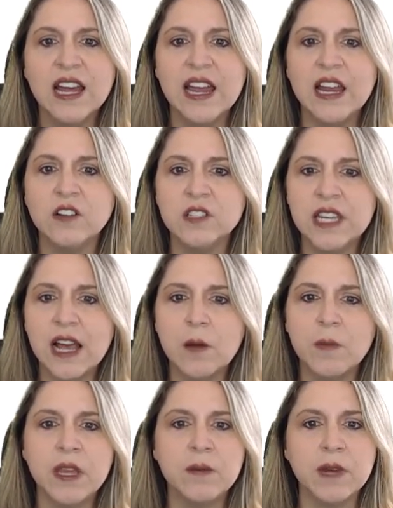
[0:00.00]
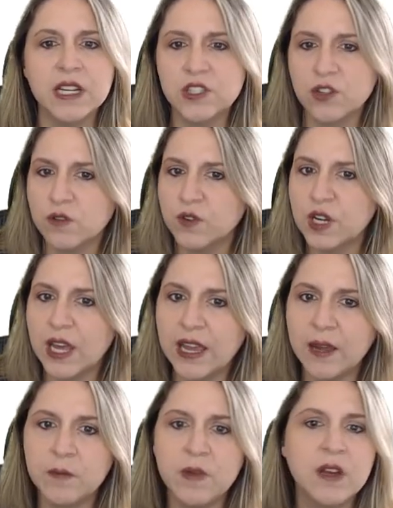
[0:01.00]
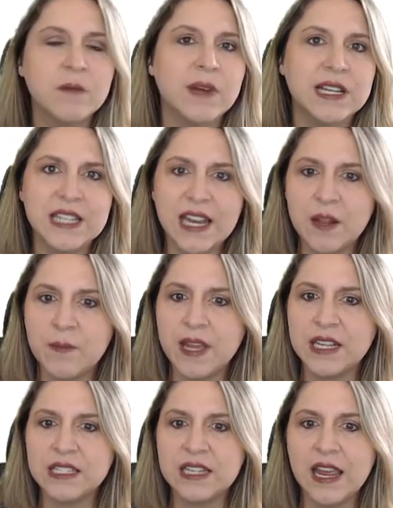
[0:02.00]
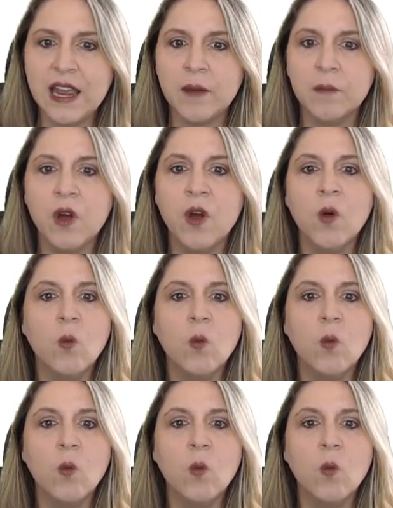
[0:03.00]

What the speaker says: It'll tell me my server name, my database name,